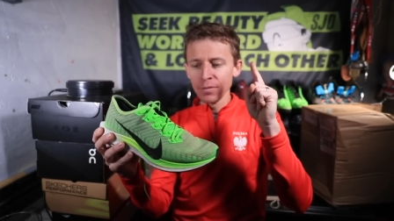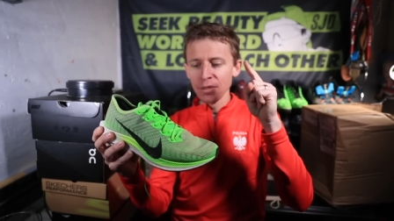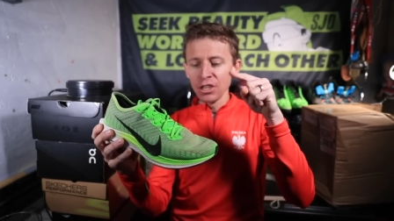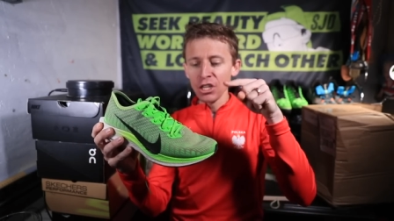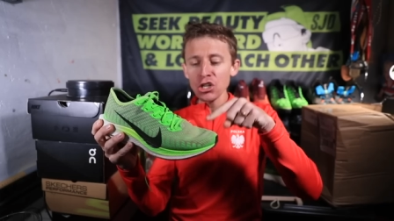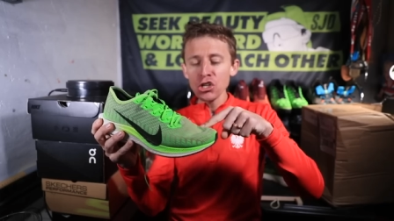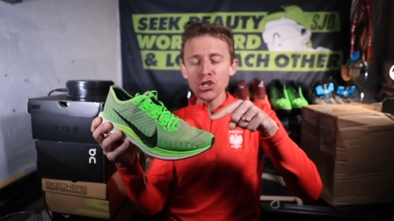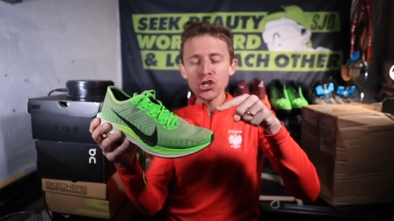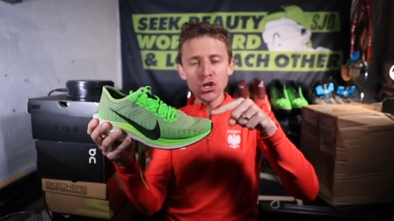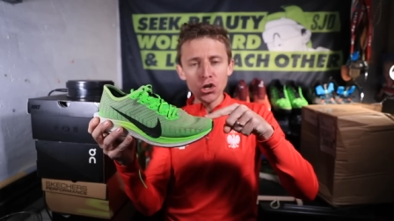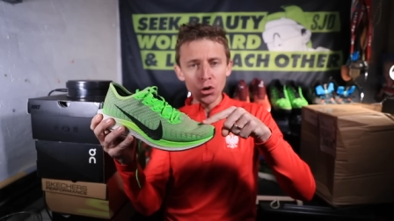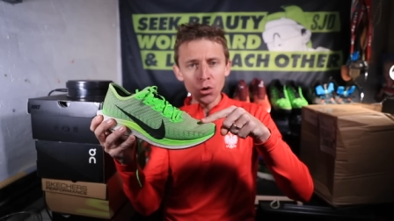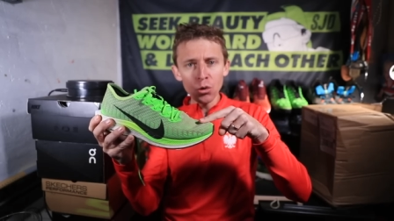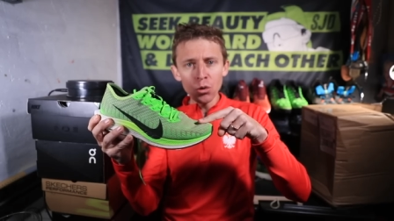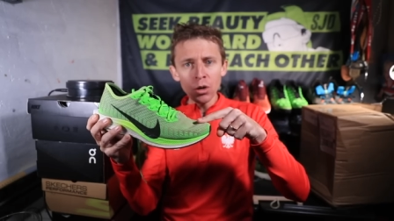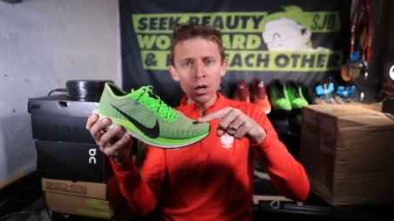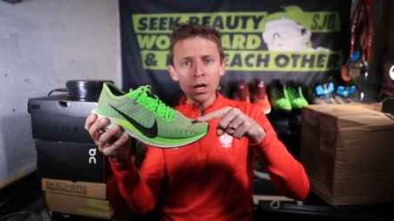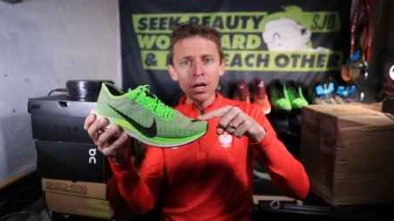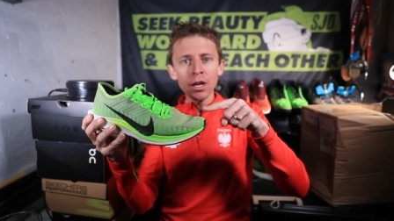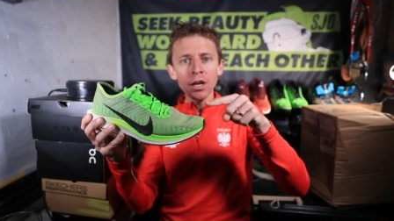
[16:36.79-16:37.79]
this
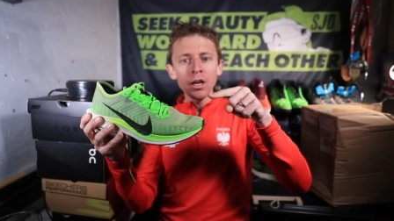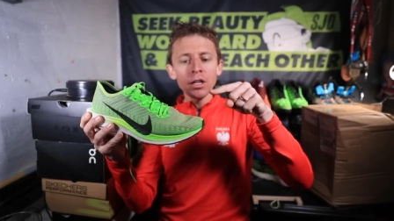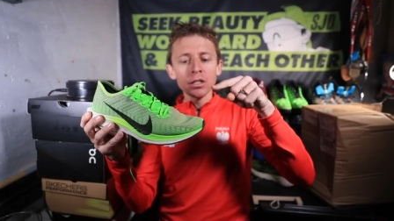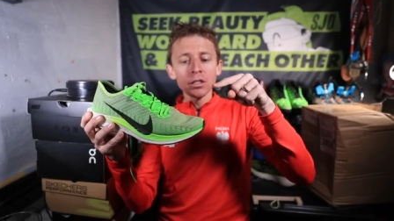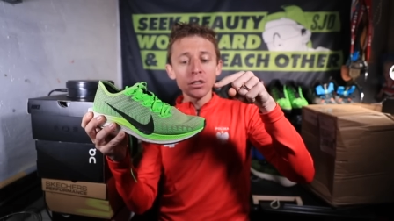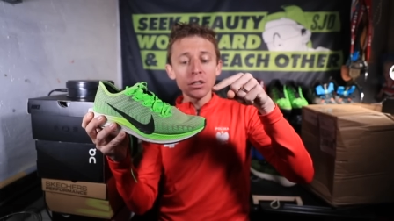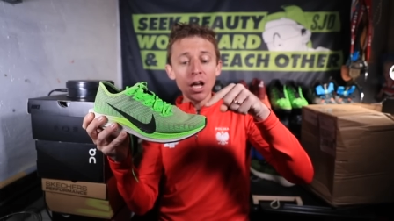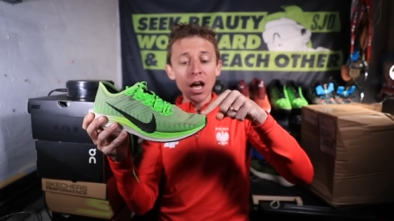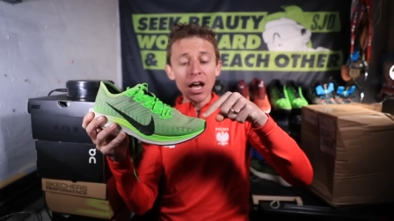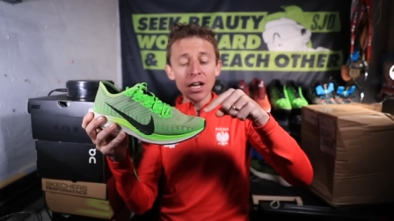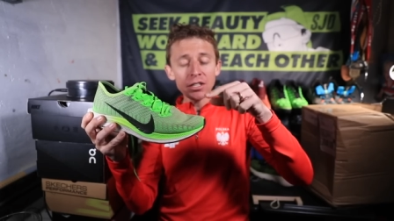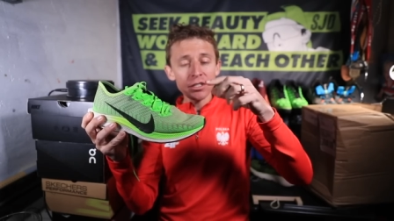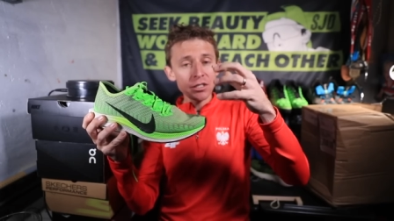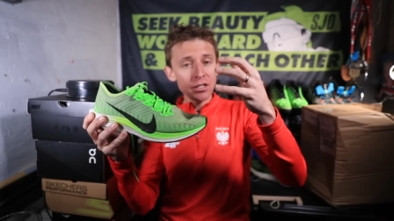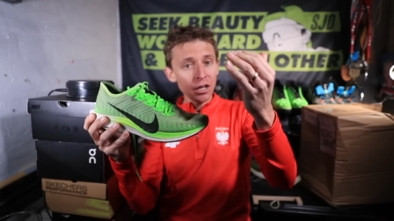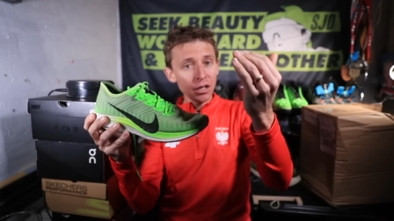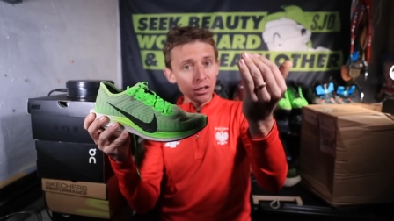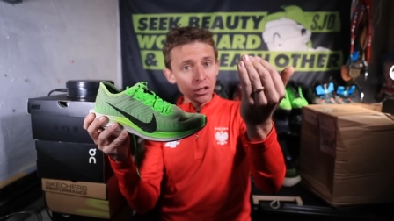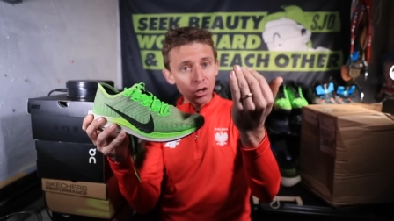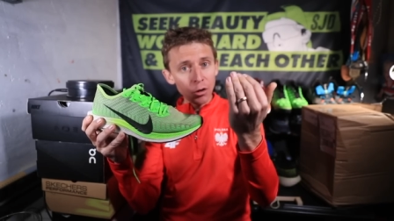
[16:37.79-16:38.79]
shoe
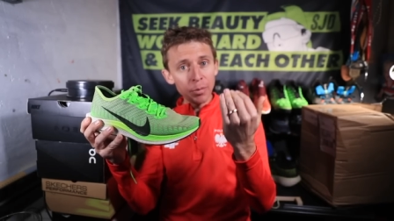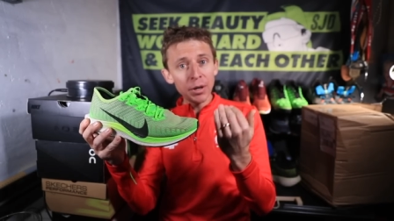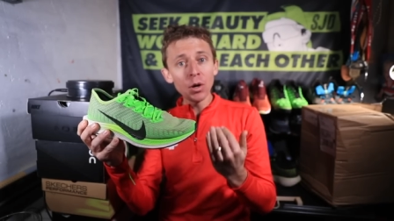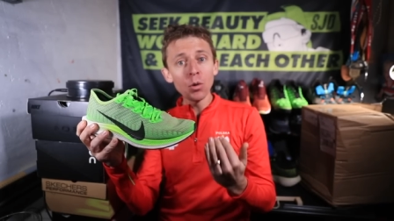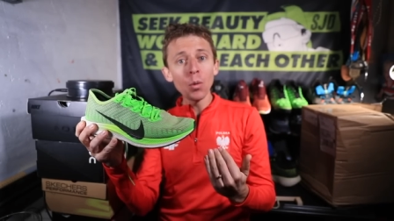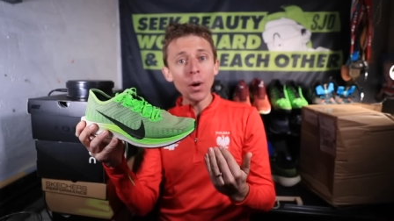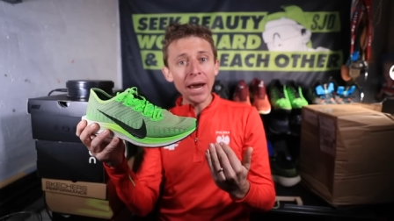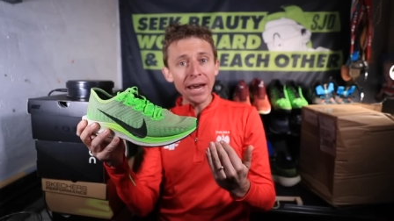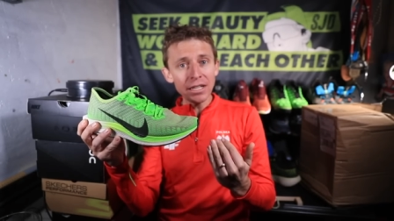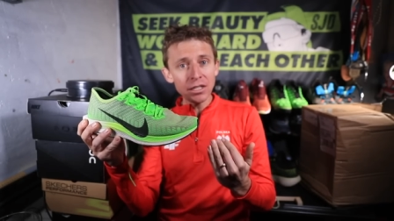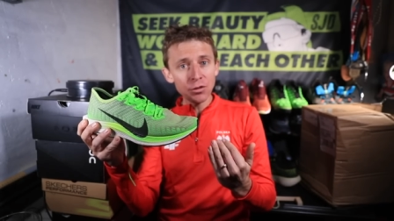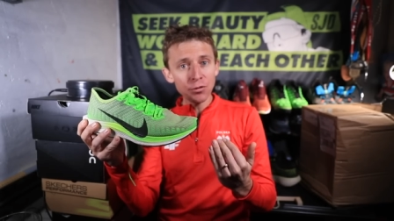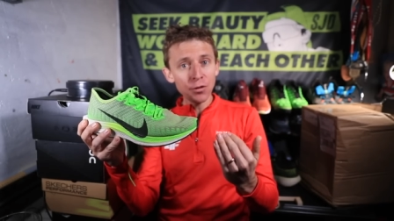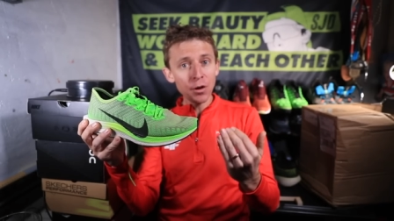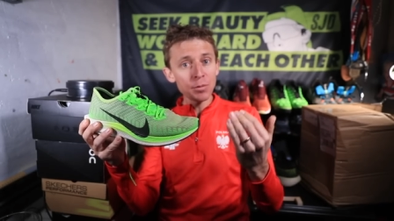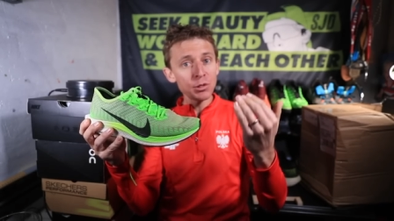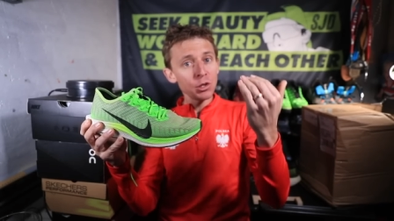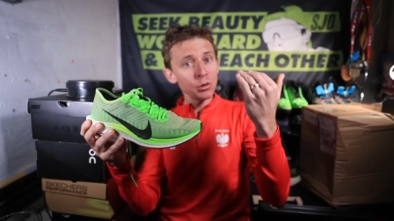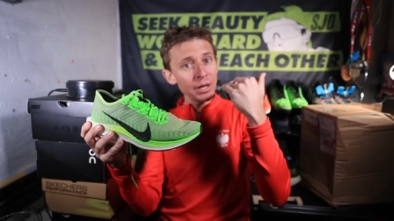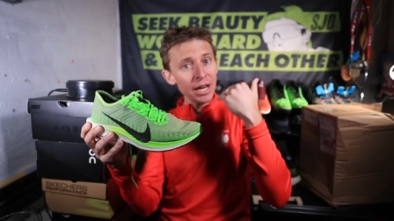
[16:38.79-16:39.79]
lost a little bit of weight
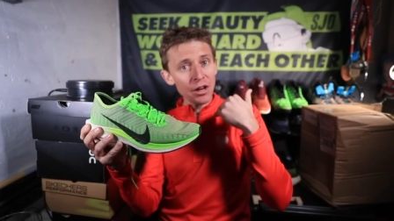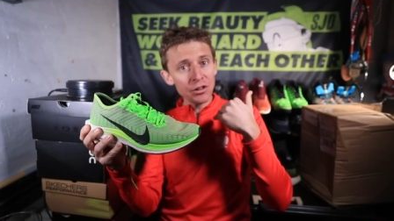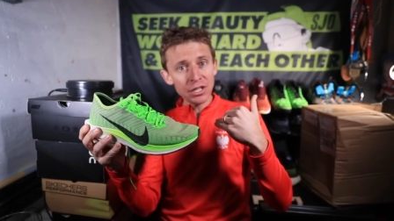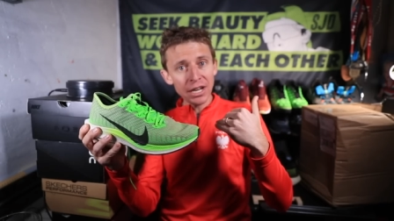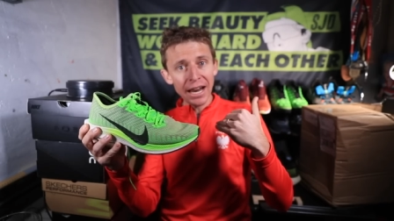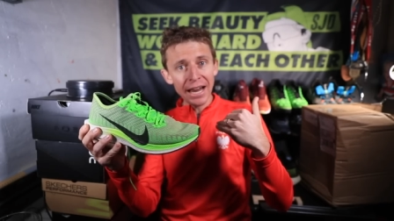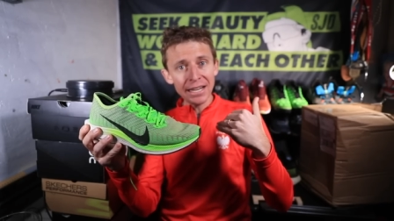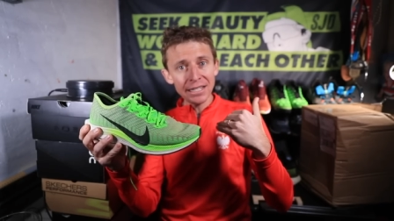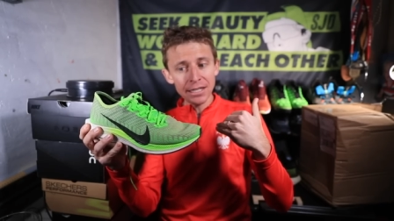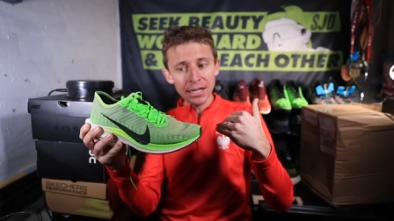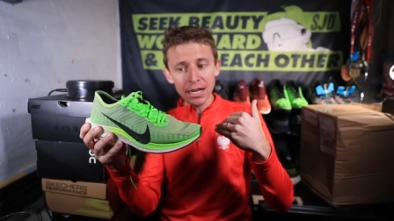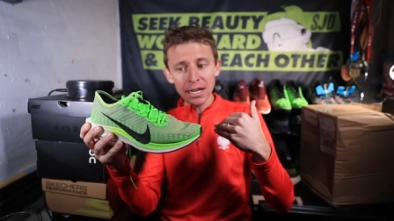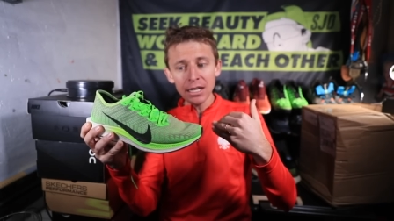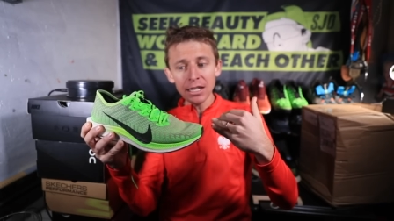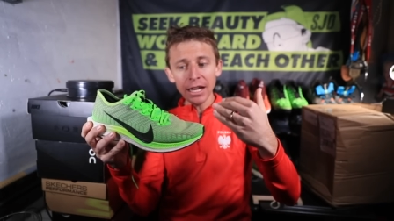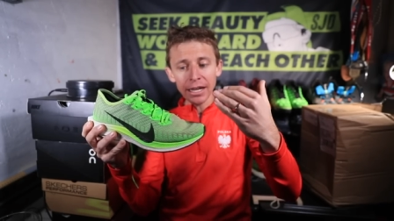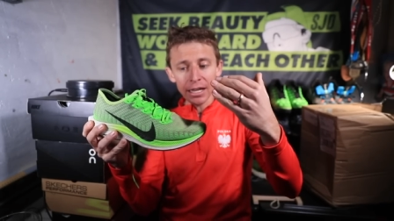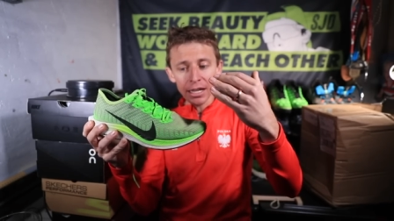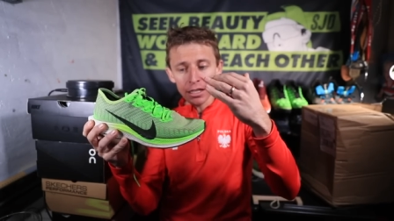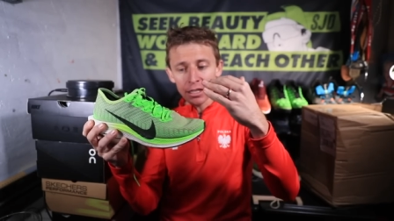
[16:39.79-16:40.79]
from two thousand eighteen,
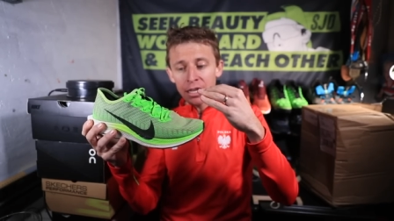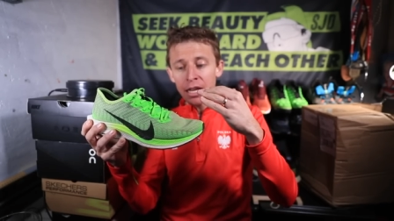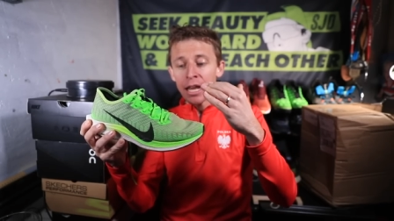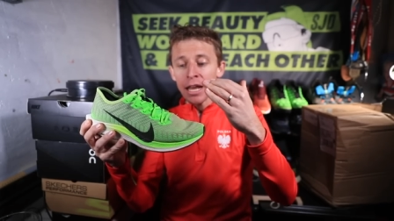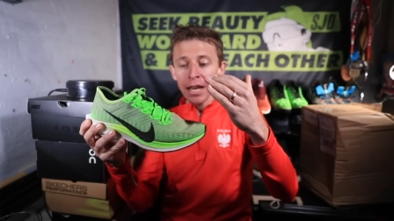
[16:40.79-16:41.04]
like it,